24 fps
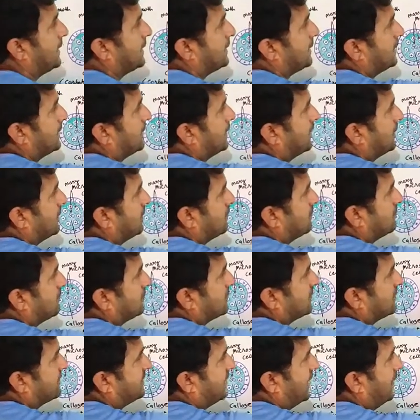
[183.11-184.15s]
The
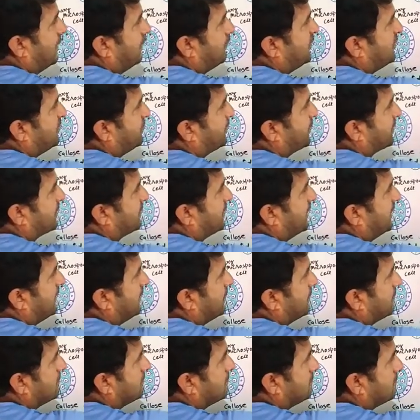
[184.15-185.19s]
cell which
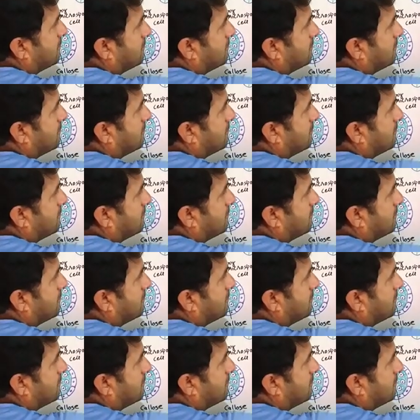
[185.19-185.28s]
present